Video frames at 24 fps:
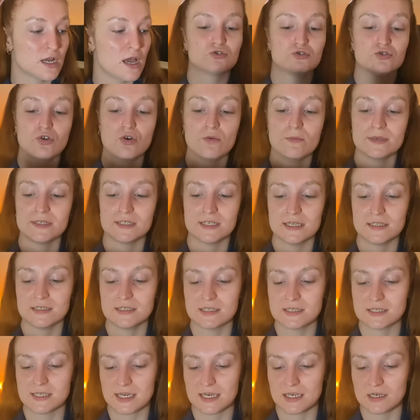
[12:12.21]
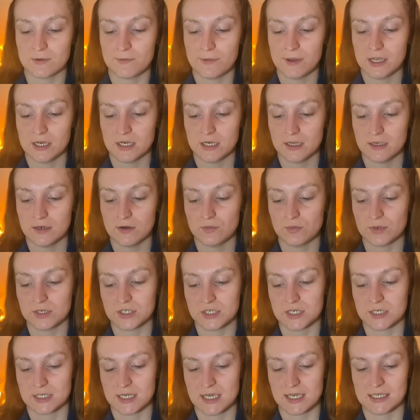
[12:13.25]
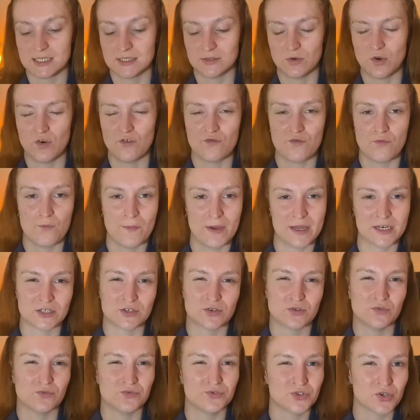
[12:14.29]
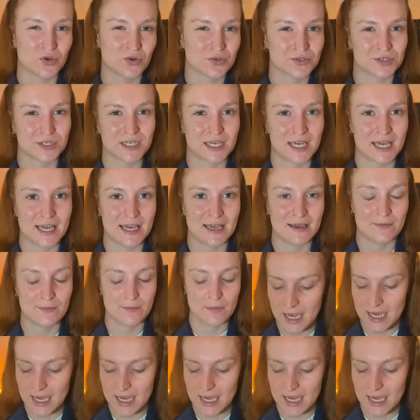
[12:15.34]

Trauma Center Second Opinion, which is a sort of medical doctor game.